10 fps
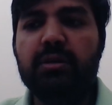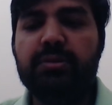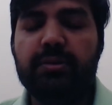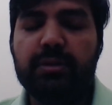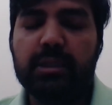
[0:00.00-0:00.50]

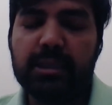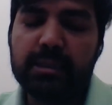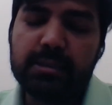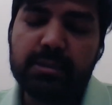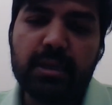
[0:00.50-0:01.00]
So the
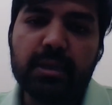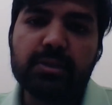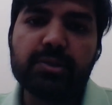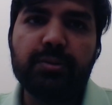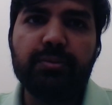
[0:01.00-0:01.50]
thing is
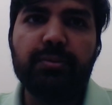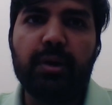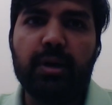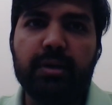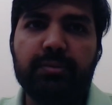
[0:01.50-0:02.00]
that
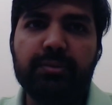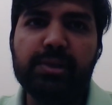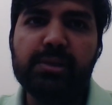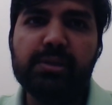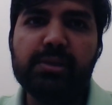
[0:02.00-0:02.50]

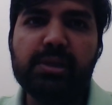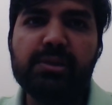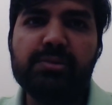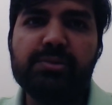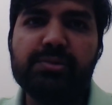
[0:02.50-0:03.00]
we
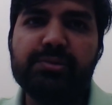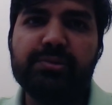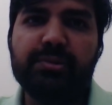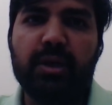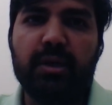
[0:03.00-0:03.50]
need
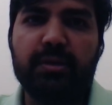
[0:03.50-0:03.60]
to